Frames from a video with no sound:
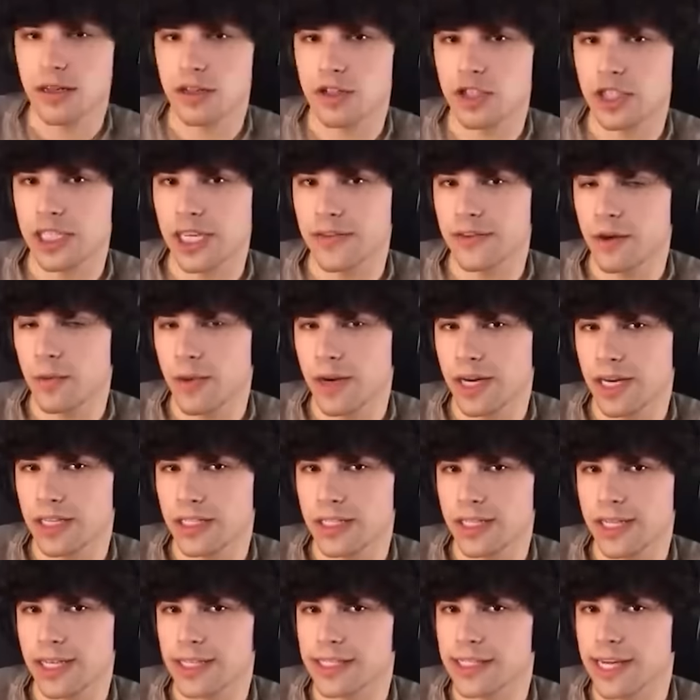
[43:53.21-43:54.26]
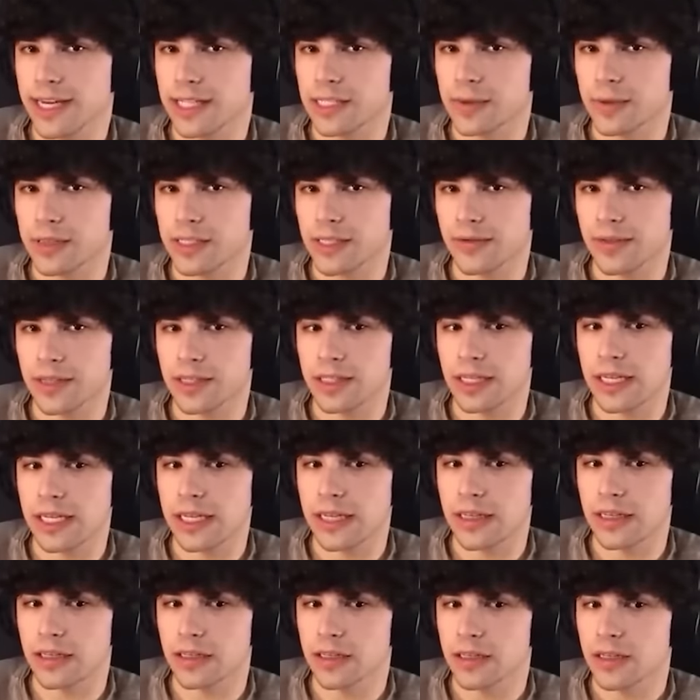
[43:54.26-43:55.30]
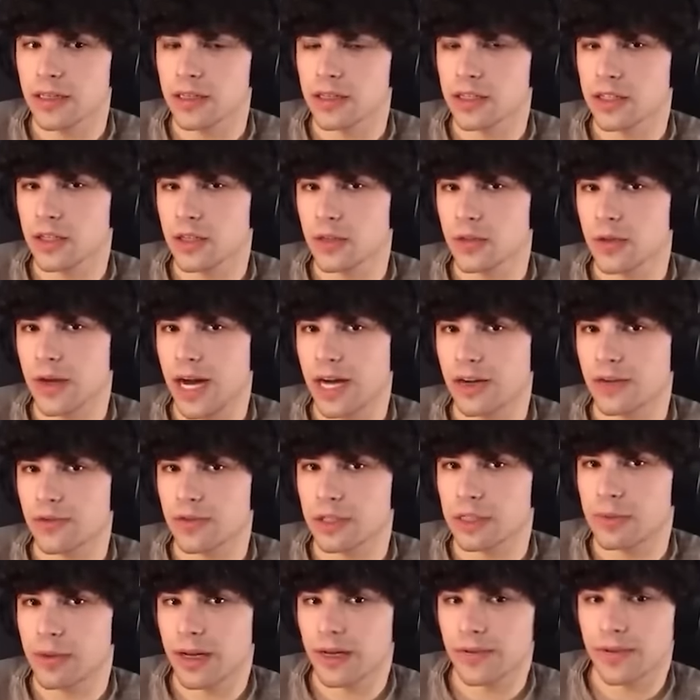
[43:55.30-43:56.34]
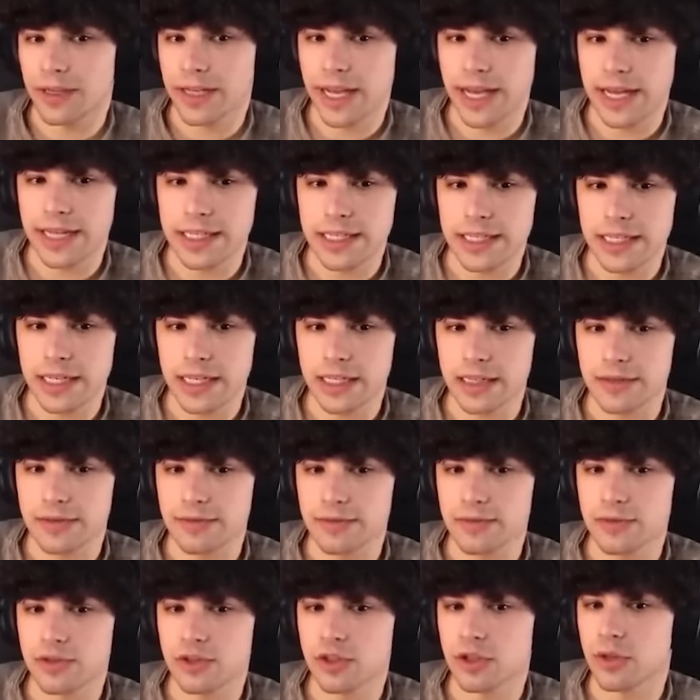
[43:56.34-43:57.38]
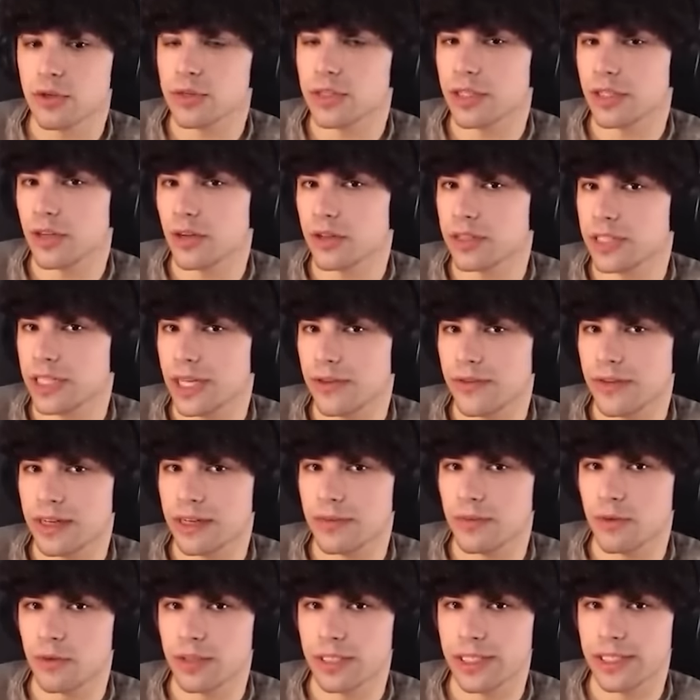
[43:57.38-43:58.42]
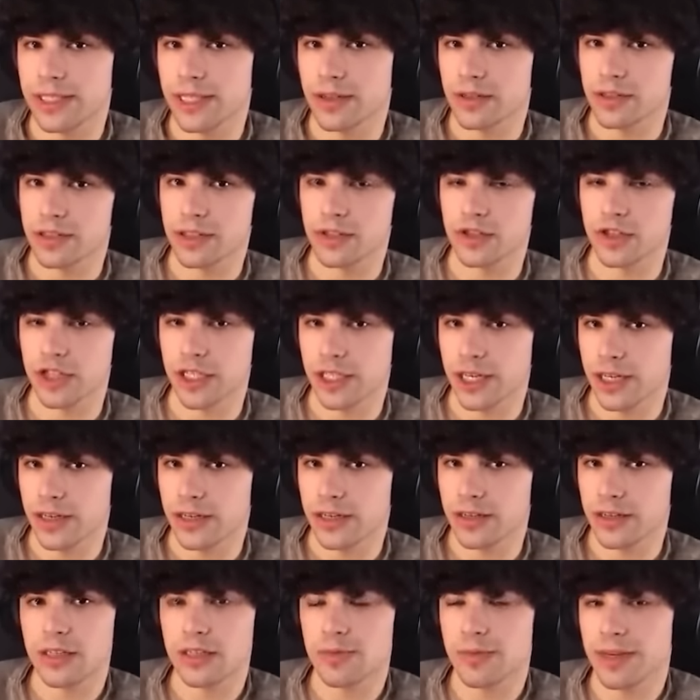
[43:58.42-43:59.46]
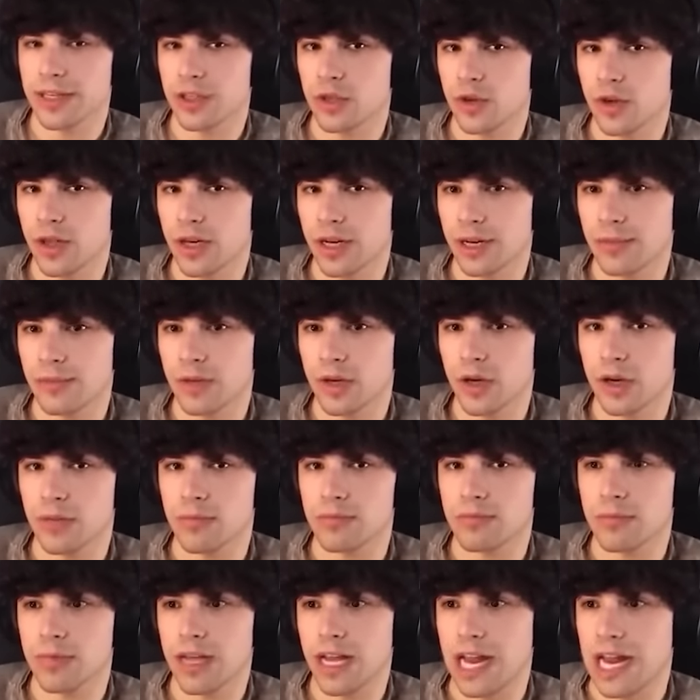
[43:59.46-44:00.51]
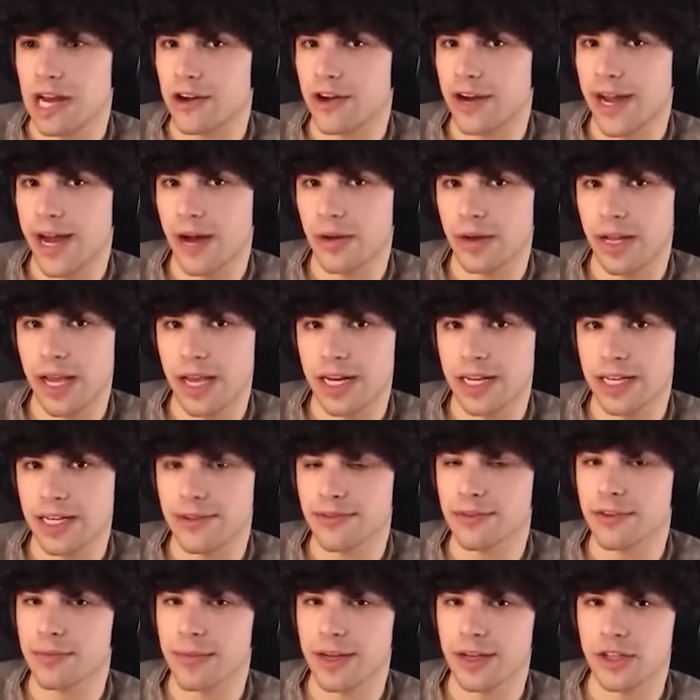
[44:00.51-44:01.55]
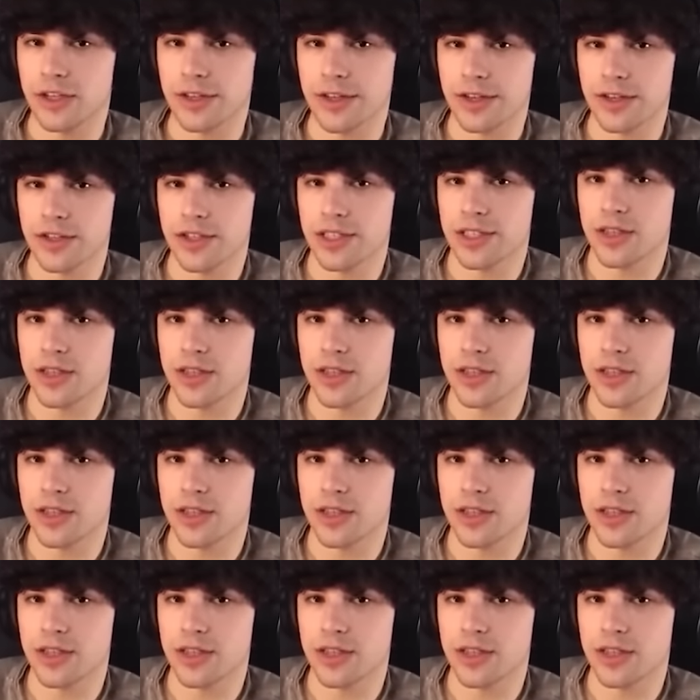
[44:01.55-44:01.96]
She never went into the exact specifics either, so out of respect for Katie, I've chosen not to give any more details than she did, to make sure that I'm not airing out any information that she's